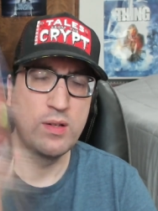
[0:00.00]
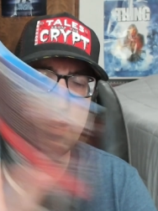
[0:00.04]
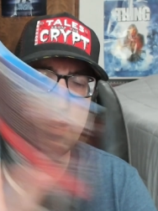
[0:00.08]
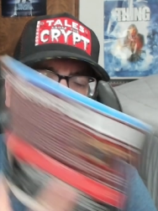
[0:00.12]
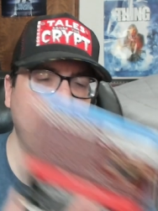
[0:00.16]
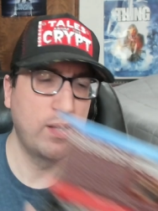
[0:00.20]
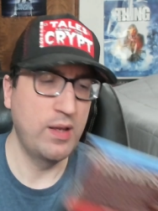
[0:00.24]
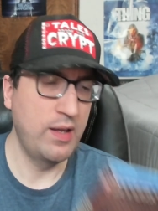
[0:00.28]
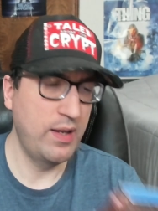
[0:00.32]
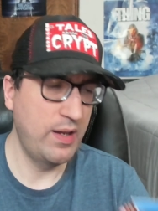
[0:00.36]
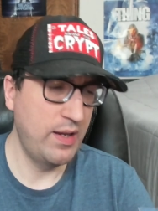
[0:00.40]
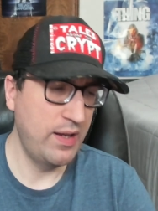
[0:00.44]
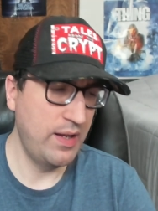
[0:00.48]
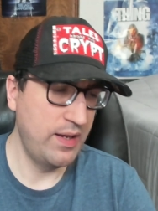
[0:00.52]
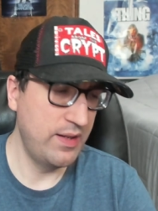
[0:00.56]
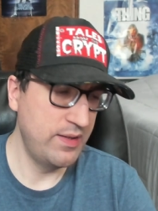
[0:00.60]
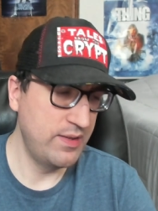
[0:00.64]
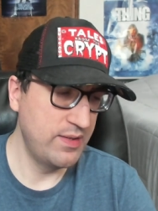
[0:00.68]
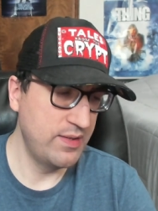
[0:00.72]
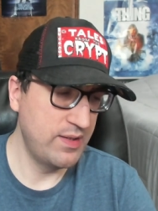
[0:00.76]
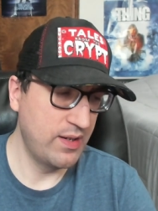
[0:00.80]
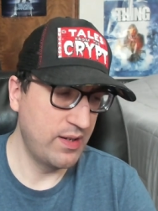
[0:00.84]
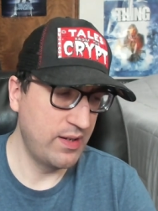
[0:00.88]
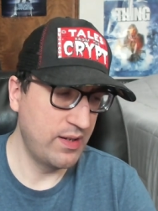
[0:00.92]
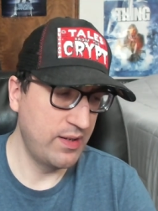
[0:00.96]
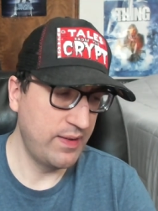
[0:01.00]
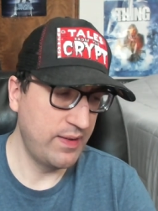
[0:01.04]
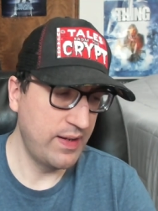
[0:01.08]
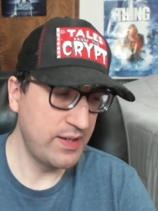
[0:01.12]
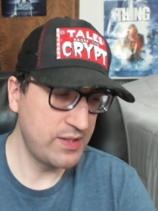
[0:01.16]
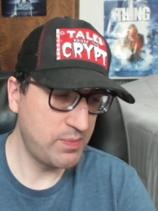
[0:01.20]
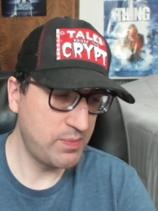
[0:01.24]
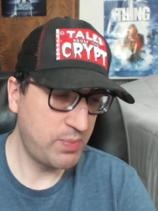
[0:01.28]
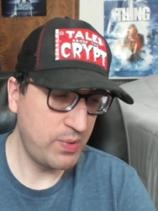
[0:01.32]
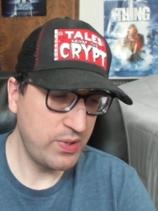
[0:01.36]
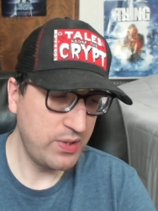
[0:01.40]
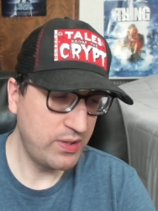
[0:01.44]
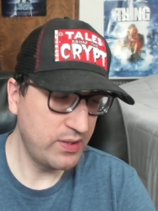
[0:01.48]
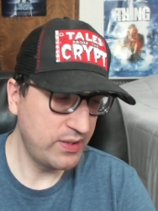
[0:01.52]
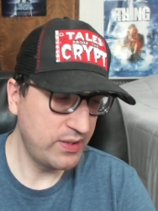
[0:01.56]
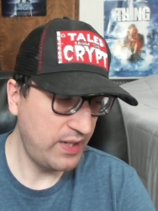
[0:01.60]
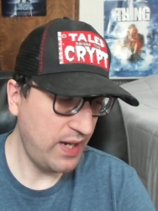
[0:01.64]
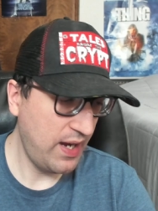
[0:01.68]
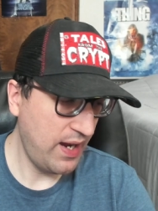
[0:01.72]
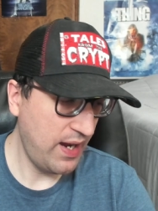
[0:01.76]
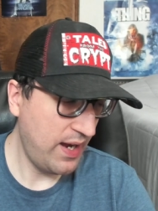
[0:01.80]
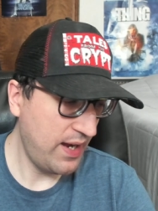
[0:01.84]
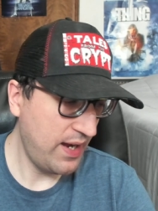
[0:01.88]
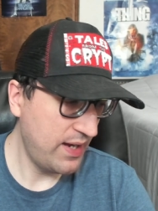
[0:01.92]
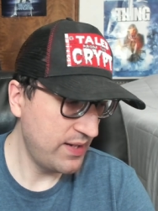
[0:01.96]
And has a pretty good
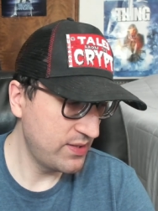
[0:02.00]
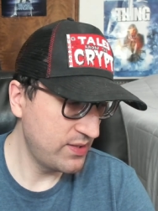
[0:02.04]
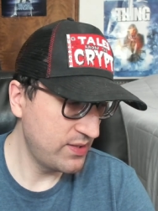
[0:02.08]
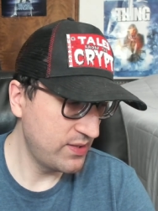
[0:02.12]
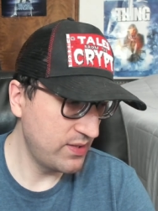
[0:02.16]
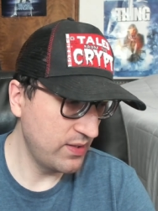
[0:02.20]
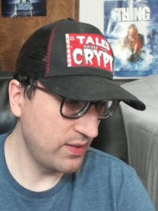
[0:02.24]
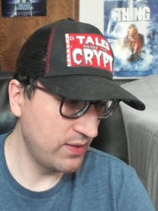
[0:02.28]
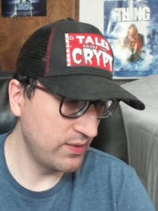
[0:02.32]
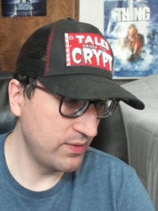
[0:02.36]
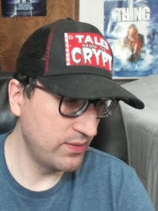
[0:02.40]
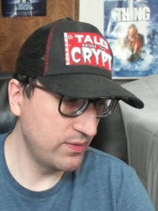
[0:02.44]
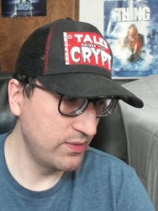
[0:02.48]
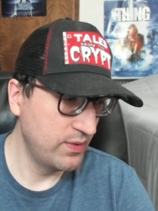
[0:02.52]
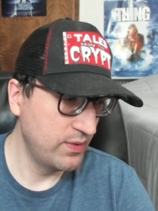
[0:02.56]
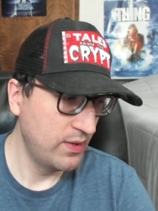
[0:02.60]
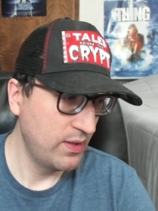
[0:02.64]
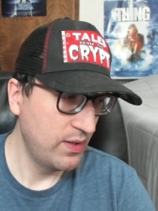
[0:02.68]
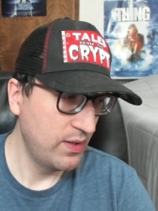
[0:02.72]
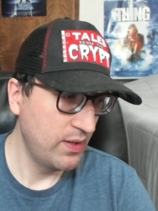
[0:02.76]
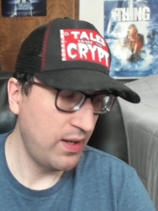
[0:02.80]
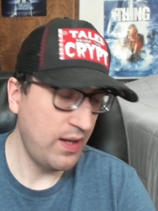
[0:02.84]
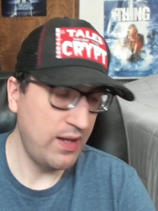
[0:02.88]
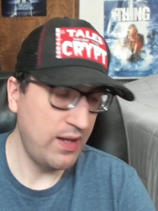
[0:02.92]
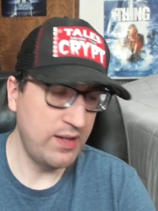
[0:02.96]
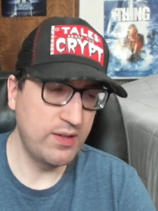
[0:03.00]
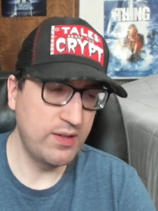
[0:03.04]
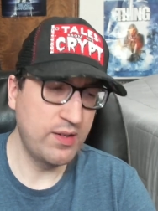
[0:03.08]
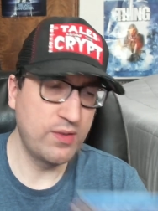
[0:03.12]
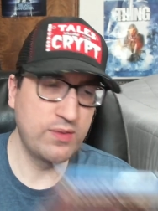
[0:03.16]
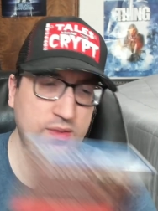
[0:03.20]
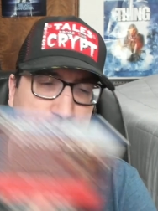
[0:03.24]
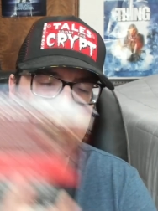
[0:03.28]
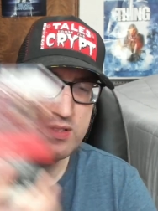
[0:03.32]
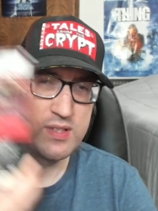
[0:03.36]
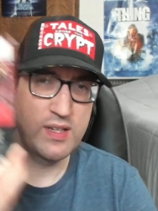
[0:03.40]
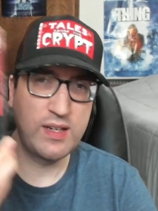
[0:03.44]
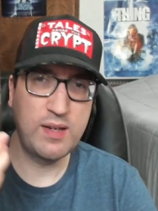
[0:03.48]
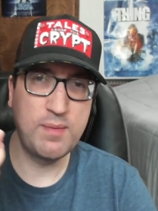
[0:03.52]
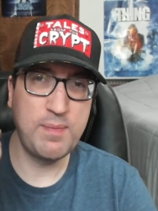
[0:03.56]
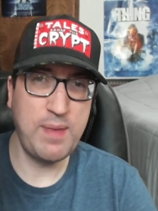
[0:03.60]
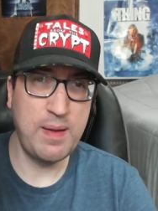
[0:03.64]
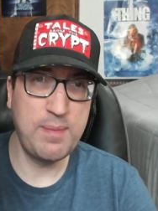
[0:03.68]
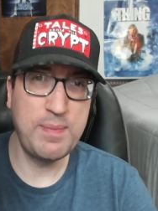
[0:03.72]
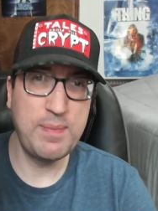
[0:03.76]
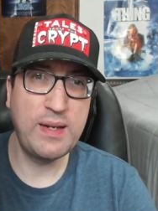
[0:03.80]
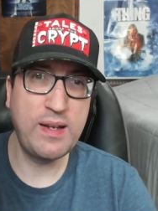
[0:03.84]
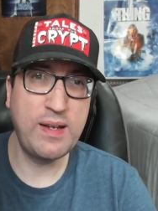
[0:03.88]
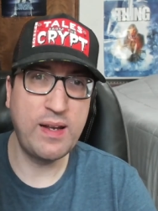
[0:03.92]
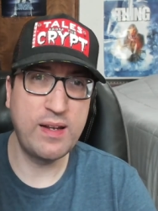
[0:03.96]
cast, and I don't know, looks like it
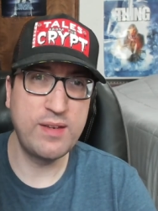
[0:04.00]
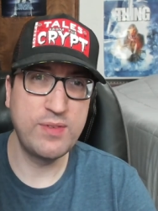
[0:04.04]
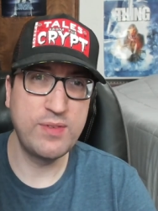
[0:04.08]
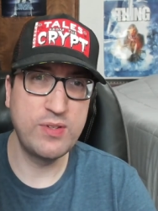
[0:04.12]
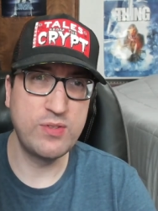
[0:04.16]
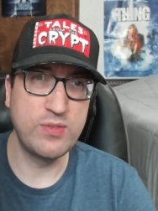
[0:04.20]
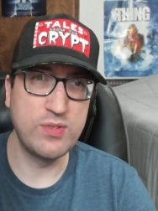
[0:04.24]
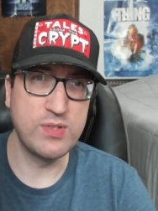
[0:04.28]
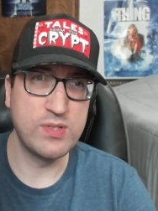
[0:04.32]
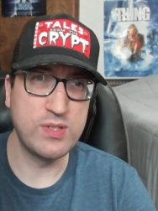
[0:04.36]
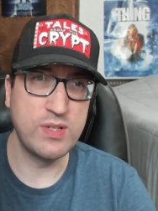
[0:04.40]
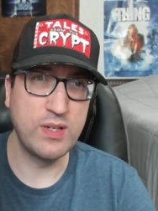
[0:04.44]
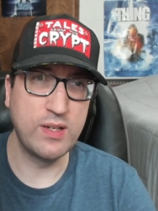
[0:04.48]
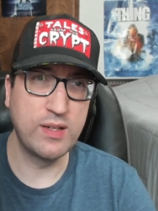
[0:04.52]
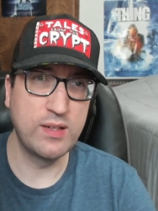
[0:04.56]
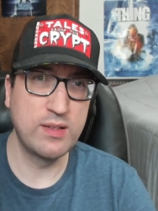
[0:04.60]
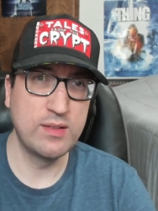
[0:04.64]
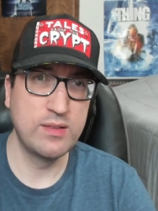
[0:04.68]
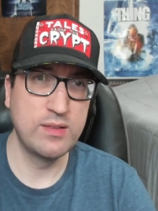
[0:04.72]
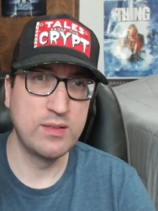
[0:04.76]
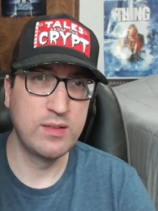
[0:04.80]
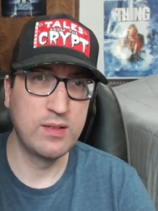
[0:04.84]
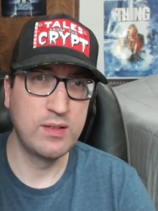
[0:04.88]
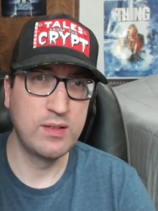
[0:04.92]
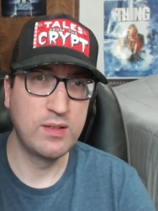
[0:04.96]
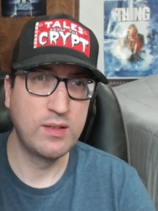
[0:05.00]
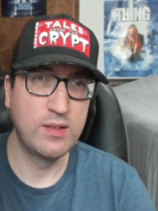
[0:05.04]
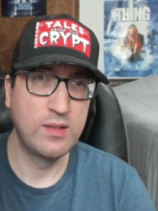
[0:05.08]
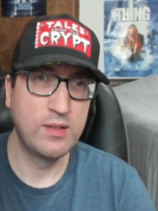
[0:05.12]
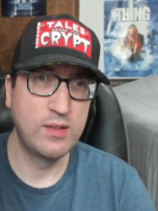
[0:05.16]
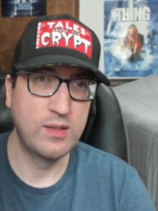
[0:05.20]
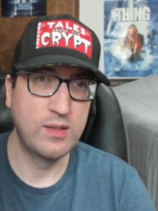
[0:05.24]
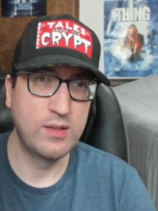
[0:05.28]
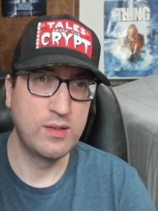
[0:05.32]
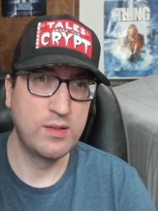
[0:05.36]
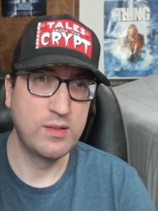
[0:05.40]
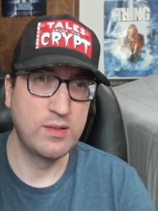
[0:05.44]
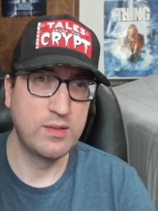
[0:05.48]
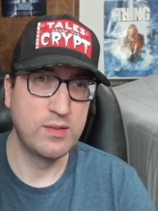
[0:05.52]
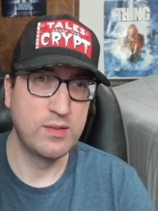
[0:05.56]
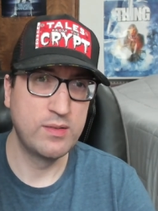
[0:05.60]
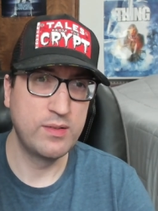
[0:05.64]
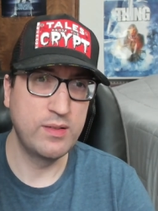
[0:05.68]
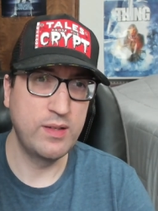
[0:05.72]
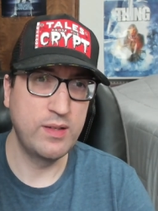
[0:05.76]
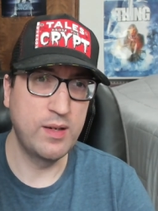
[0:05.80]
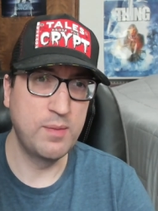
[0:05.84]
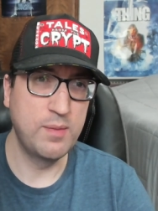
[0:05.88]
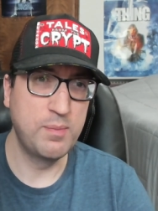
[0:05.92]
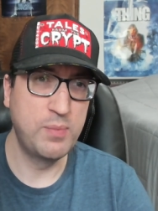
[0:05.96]
might be kind of interesting.
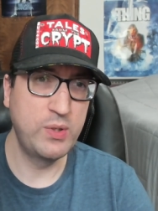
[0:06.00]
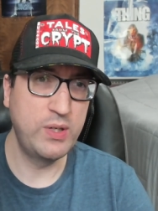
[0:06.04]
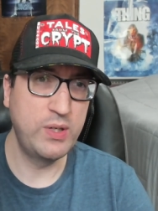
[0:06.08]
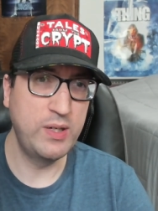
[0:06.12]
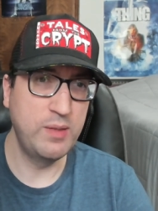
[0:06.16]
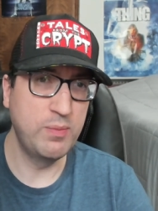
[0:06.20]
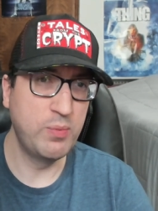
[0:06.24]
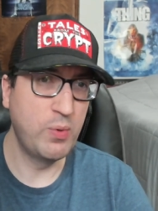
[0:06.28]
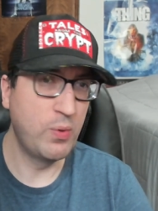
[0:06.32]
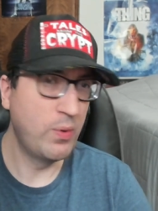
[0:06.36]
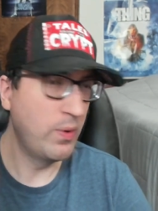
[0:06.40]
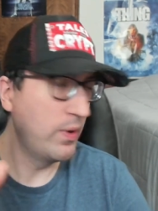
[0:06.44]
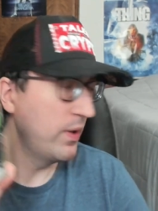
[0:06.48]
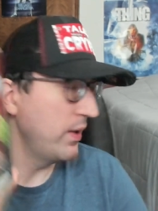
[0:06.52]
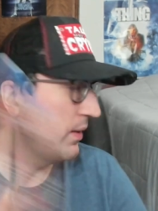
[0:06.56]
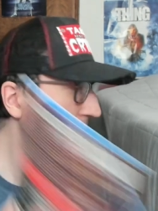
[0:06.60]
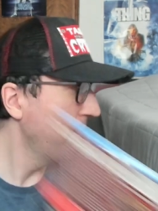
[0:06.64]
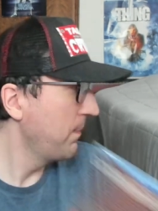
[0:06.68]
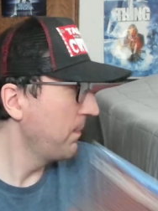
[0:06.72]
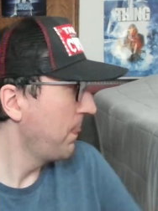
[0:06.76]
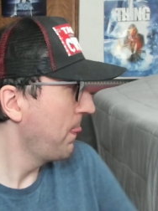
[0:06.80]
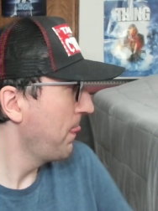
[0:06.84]
Yeah, Boogie Boy.